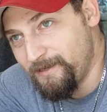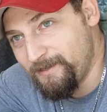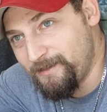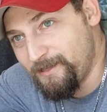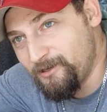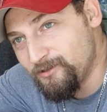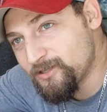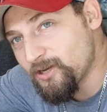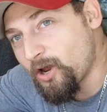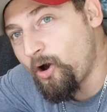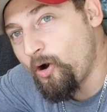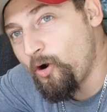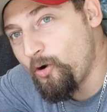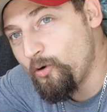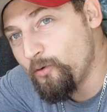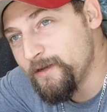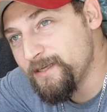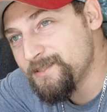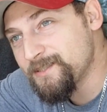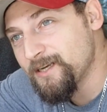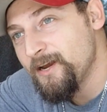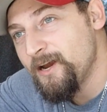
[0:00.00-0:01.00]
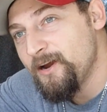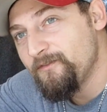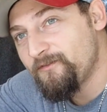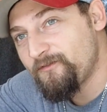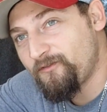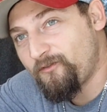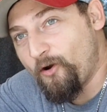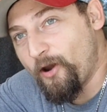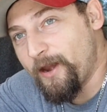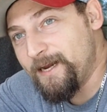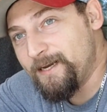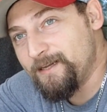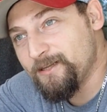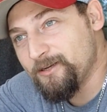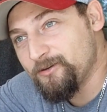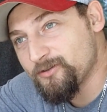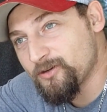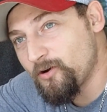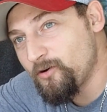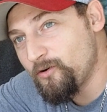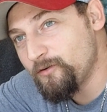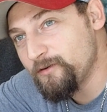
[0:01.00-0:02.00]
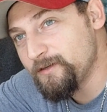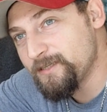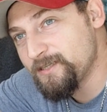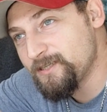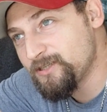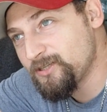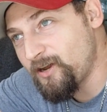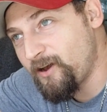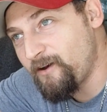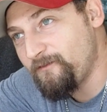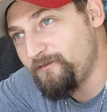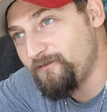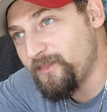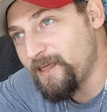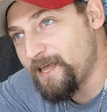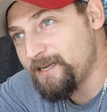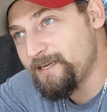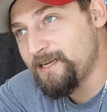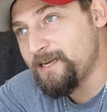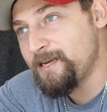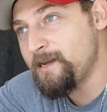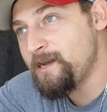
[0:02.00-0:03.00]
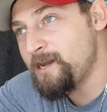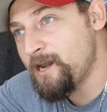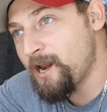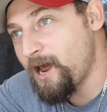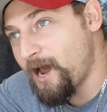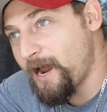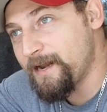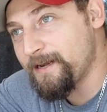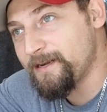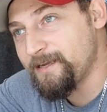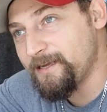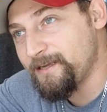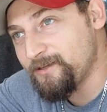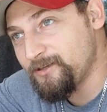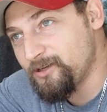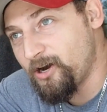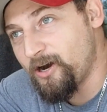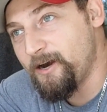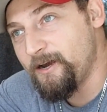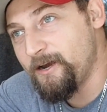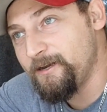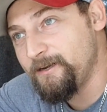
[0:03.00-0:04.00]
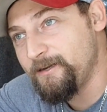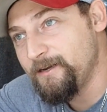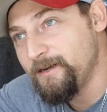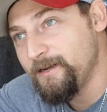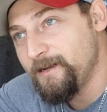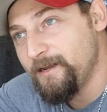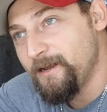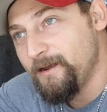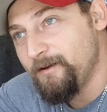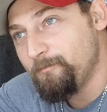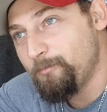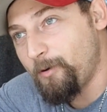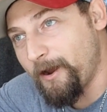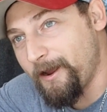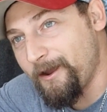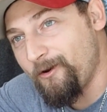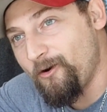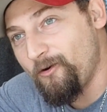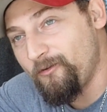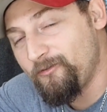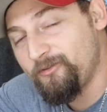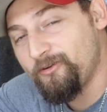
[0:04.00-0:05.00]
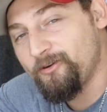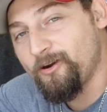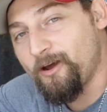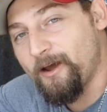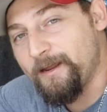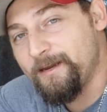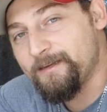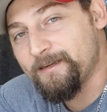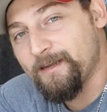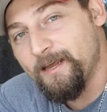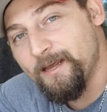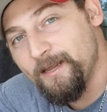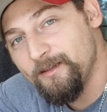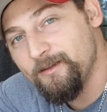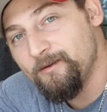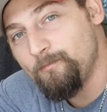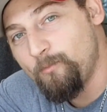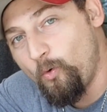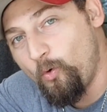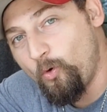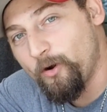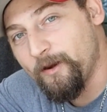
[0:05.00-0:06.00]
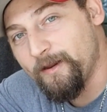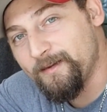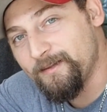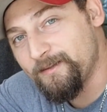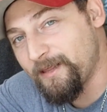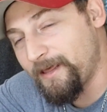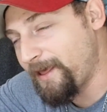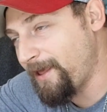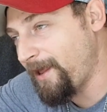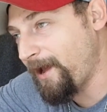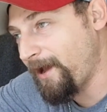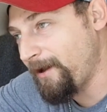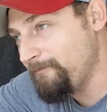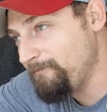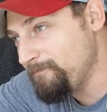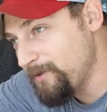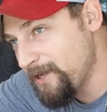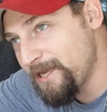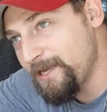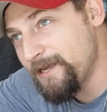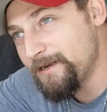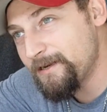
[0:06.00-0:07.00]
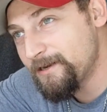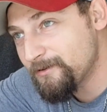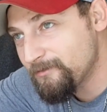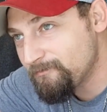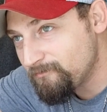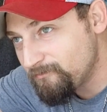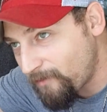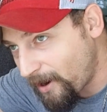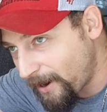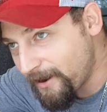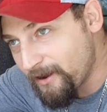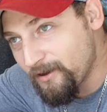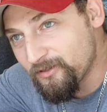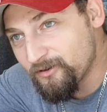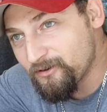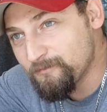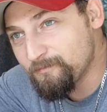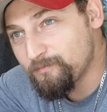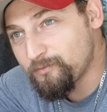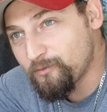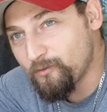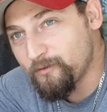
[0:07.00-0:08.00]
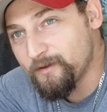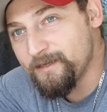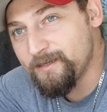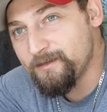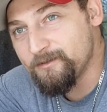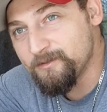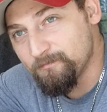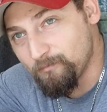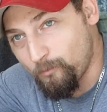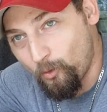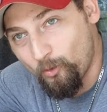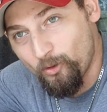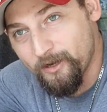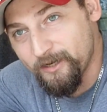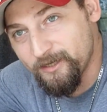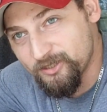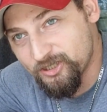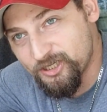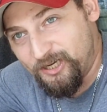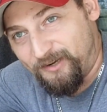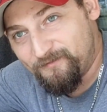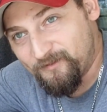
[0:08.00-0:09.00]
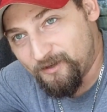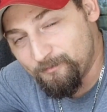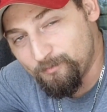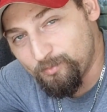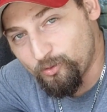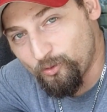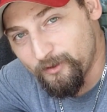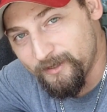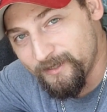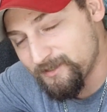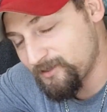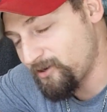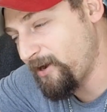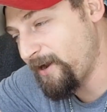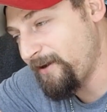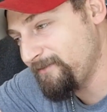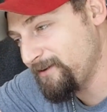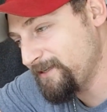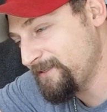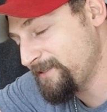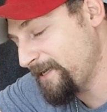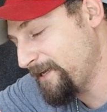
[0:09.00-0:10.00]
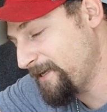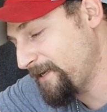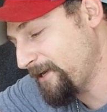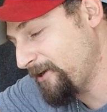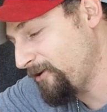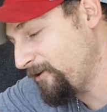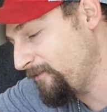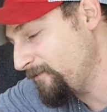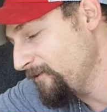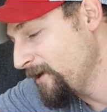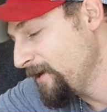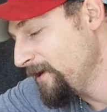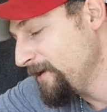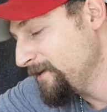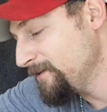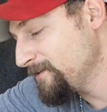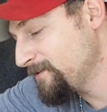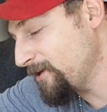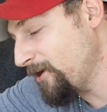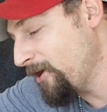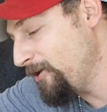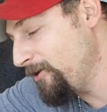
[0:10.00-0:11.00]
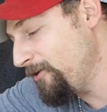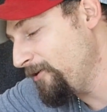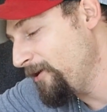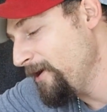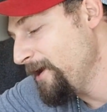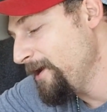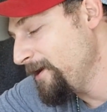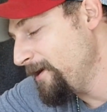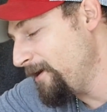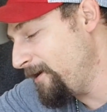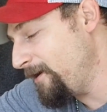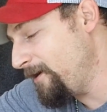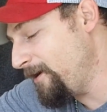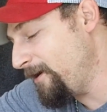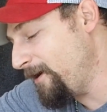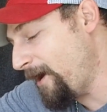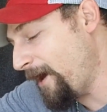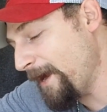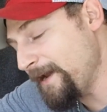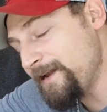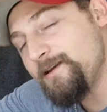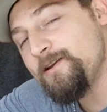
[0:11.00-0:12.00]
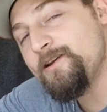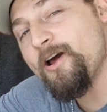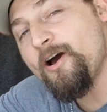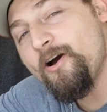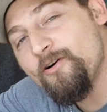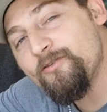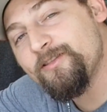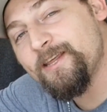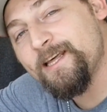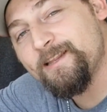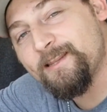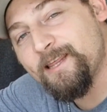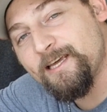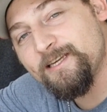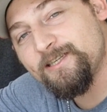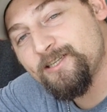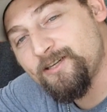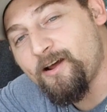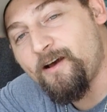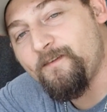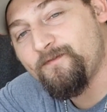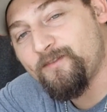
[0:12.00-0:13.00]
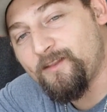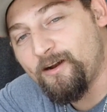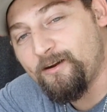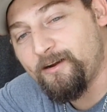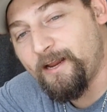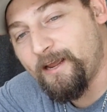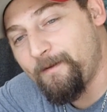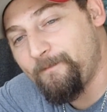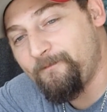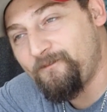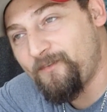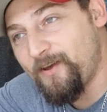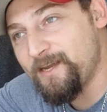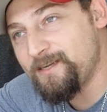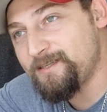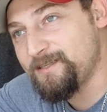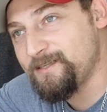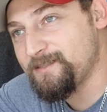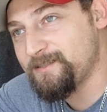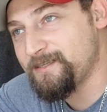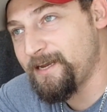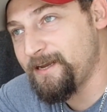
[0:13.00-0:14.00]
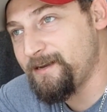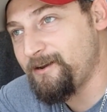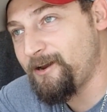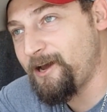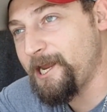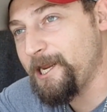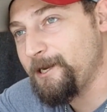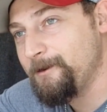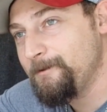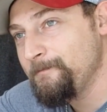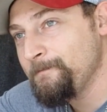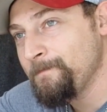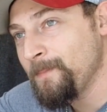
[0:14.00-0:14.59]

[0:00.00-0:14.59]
There's always freight. There's always stuff that did not get done by overnight in the morning that me and my other morning shift employees are having to take care of. So I know that they stuff their damn faces at night.